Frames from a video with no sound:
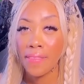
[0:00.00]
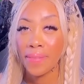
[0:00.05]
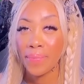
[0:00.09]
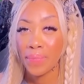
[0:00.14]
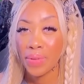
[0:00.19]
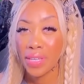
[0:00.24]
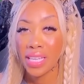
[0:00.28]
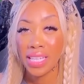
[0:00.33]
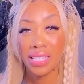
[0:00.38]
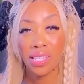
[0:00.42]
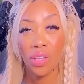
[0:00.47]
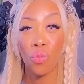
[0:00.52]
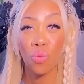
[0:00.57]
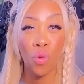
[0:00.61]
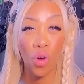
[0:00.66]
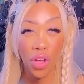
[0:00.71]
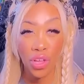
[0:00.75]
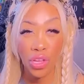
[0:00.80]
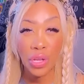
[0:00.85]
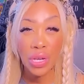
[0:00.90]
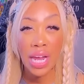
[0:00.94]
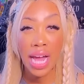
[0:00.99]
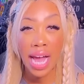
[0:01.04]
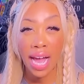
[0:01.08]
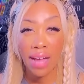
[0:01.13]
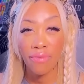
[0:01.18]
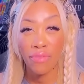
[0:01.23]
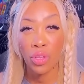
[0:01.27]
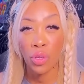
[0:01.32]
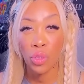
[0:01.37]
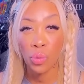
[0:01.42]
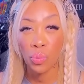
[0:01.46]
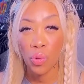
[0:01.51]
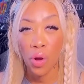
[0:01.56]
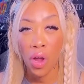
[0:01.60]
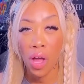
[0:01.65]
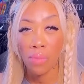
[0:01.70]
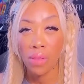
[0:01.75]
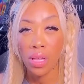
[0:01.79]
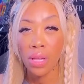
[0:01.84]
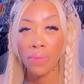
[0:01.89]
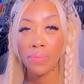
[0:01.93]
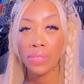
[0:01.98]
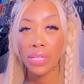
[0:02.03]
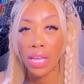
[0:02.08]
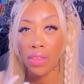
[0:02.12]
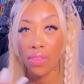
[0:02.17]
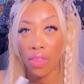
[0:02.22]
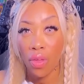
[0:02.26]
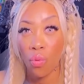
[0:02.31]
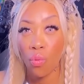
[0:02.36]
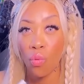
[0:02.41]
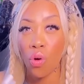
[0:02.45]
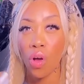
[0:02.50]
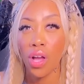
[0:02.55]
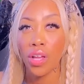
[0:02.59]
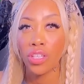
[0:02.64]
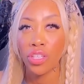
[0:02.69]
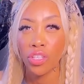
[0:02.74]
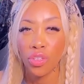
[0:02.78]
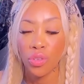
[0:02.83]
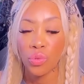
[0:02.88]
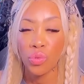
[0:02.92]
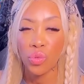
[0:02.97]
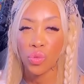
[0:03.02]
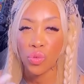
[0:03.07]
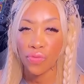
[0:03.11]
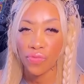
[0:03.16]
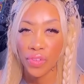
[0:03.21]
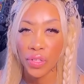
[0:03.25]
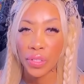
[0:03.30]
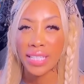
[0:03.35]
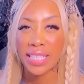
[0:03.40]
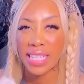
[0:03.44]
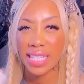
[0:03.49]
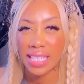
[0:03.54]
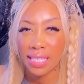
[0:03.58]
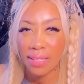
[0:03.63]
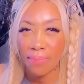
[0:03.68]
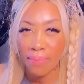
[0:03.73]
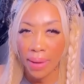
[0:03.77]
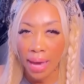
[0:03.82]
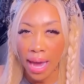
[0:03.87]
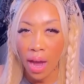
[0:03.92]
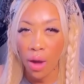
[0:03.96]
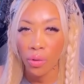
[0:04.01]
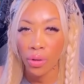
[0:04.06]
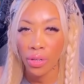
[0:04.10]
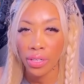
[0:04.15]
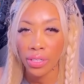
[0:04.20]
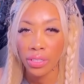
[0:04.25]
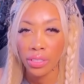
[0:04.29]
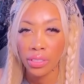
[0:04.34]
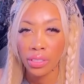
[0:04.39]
because they want you to have those problems and they want you to feel disempowered.